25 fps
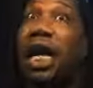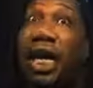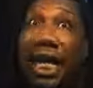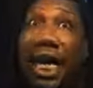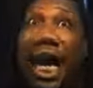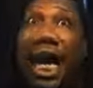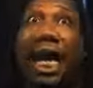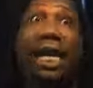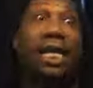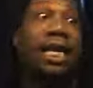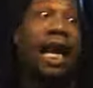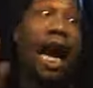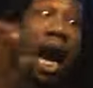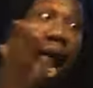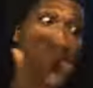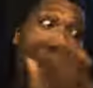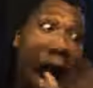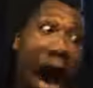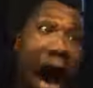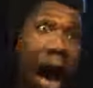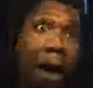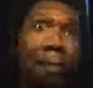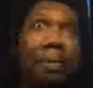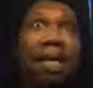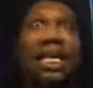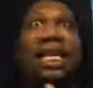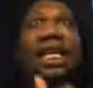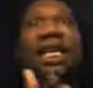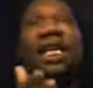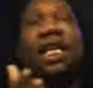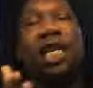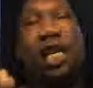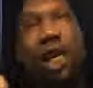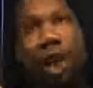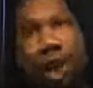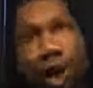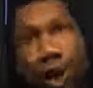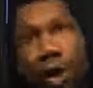Again,
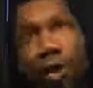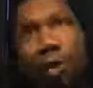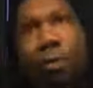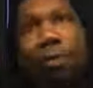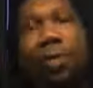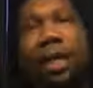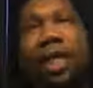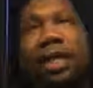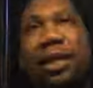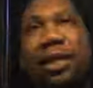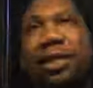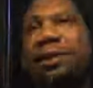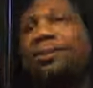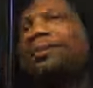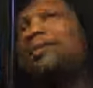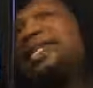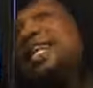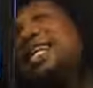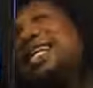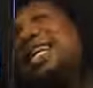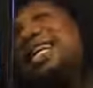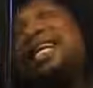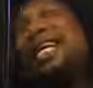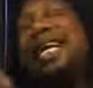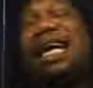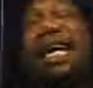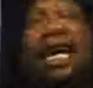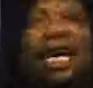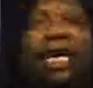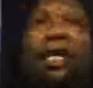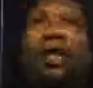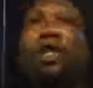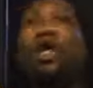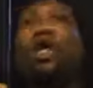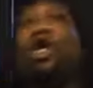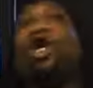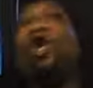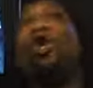hominin humans.
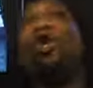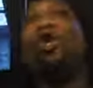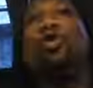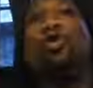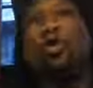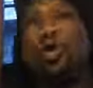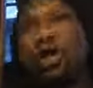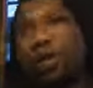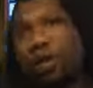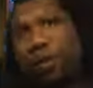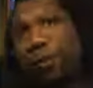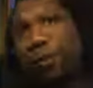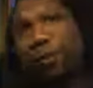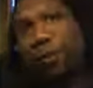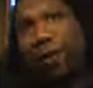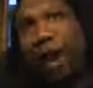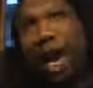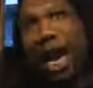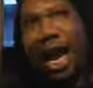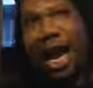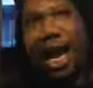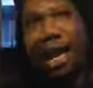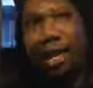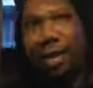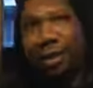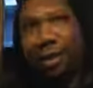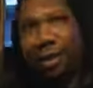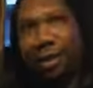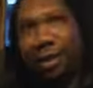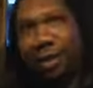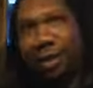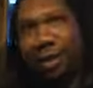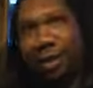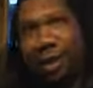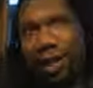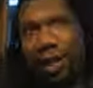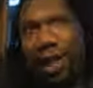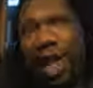In Toulouse,
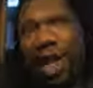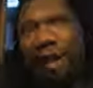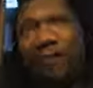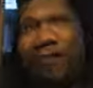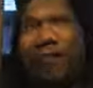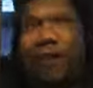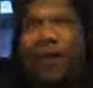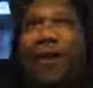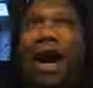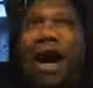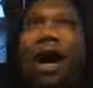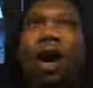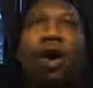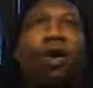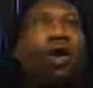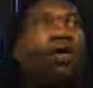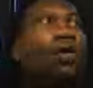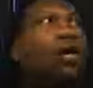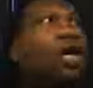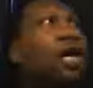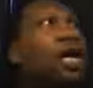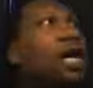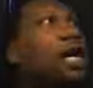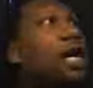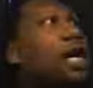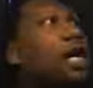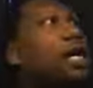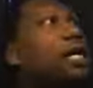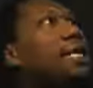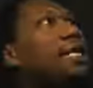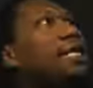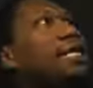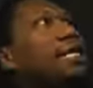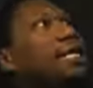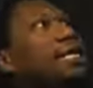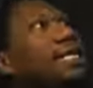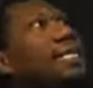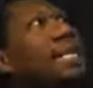France, they found
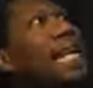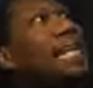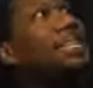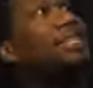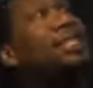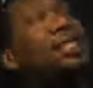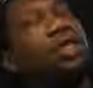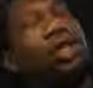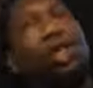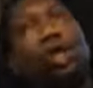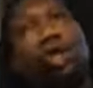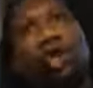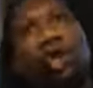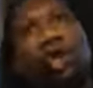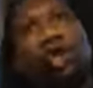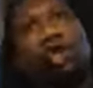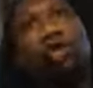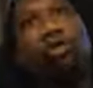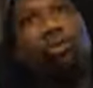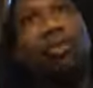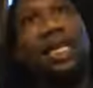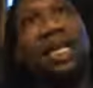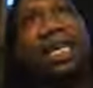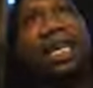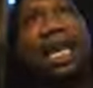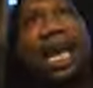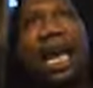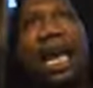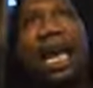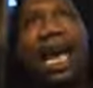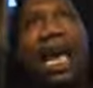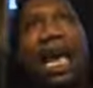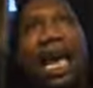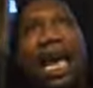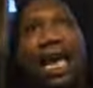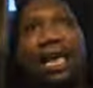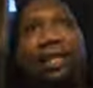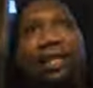stenciled human
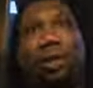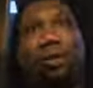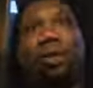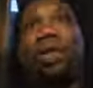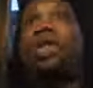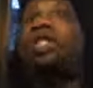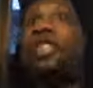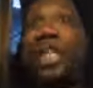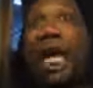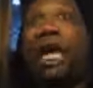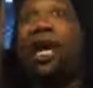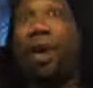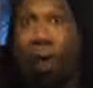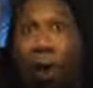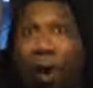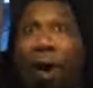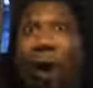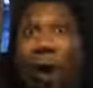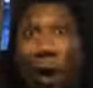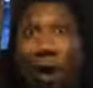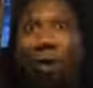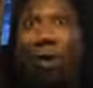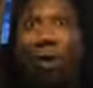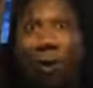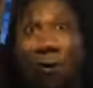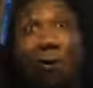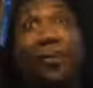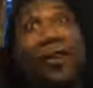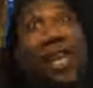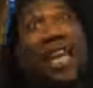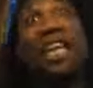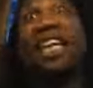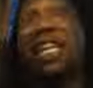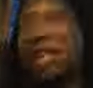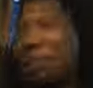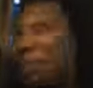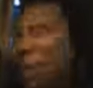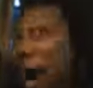hands, which they call
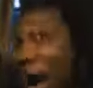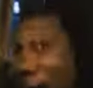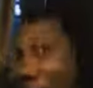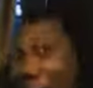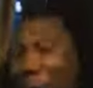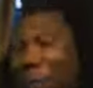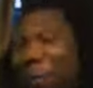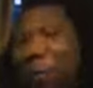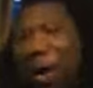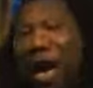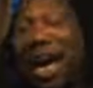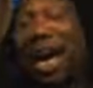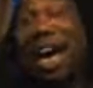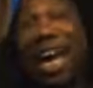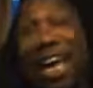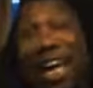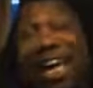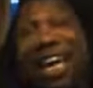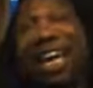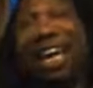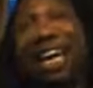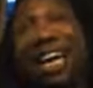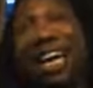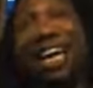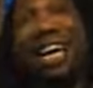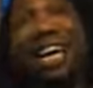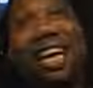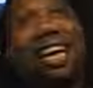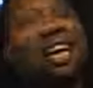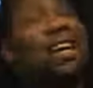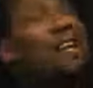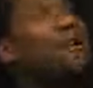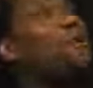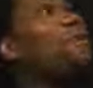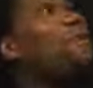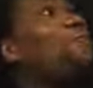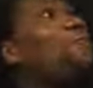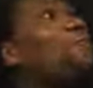graffiti, by the way. Mm
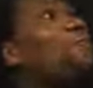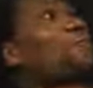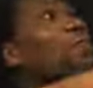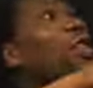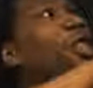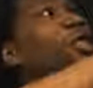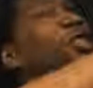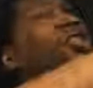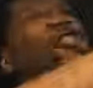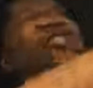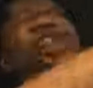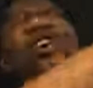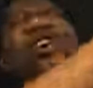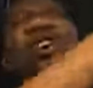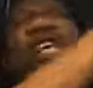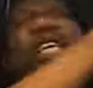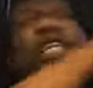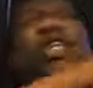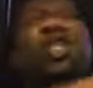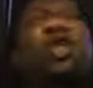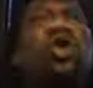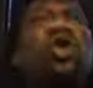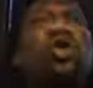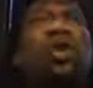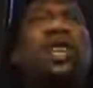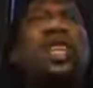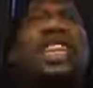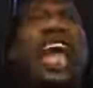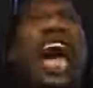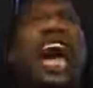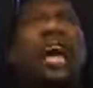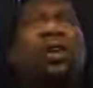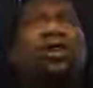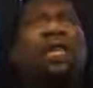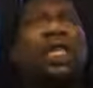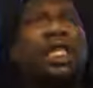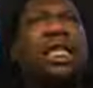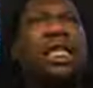-hmm.
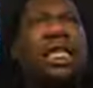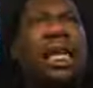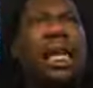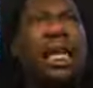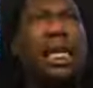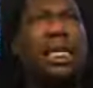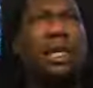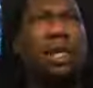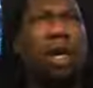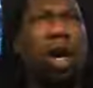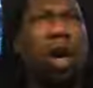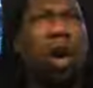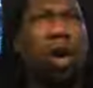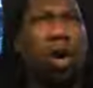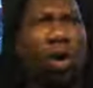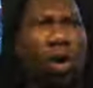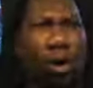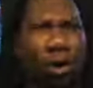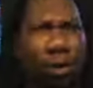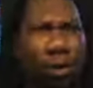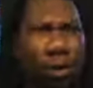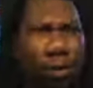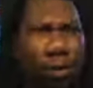32,000 years old.